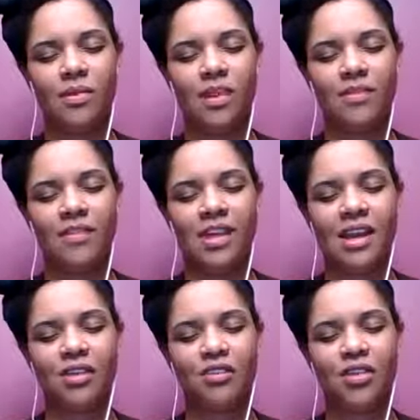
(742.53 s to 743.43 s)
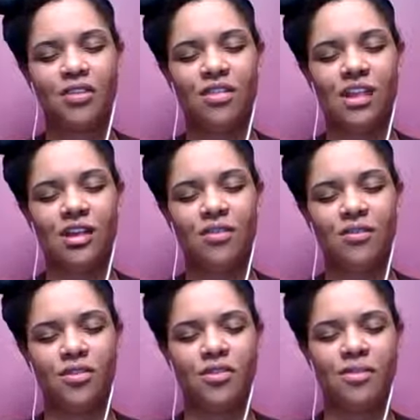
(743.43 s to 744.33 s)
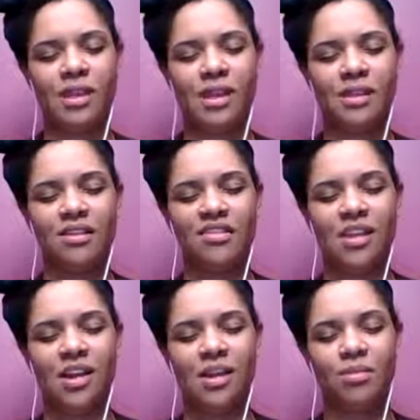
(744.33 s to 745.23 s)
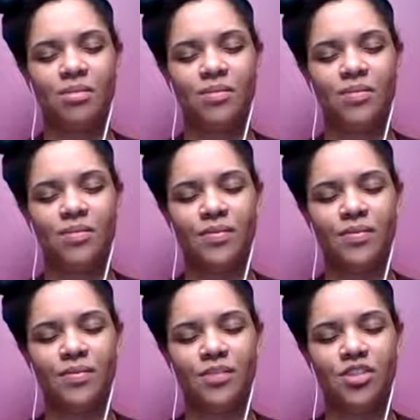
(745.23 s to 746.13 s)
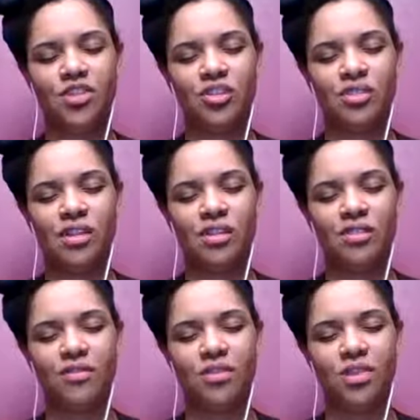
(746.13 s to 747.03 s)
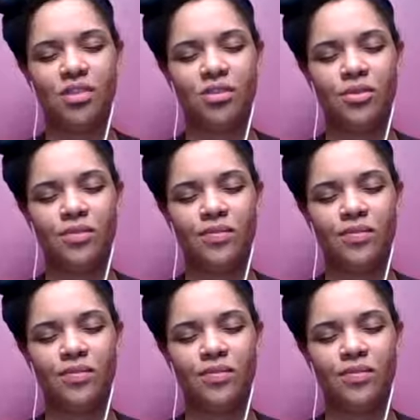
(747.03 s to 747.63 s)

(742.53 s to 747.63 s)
Give thanks for yourself for spending this time to do this for you.